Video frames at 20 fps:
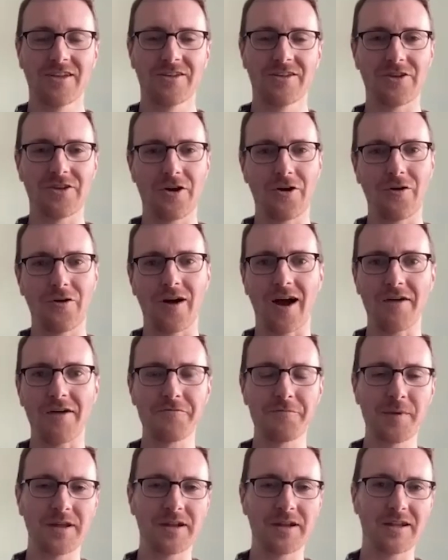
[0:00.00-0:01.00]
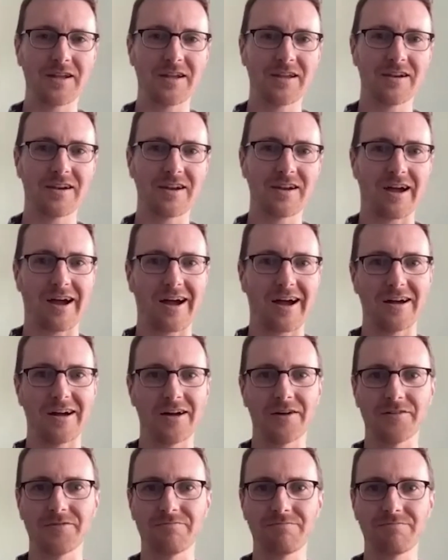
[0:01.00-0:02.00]
So I've been in
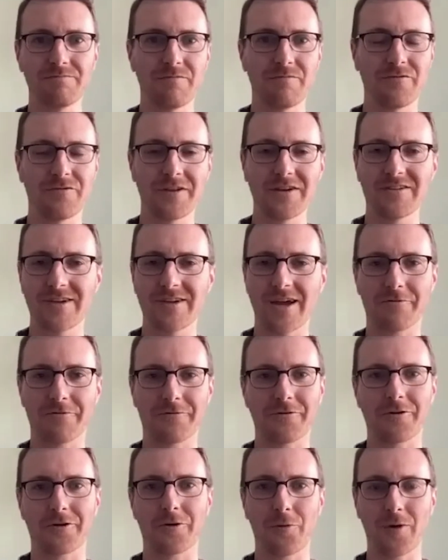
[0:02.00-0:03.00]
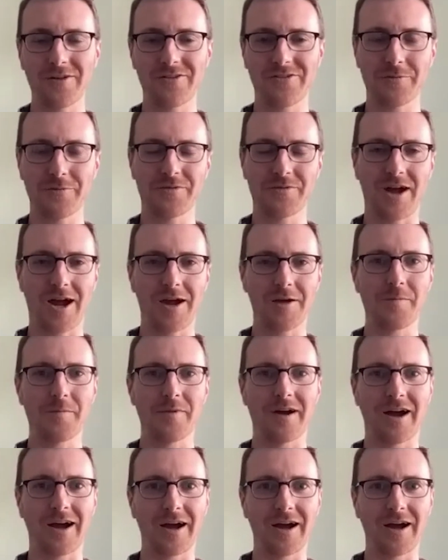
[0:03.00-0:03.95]
fintech for quite some time.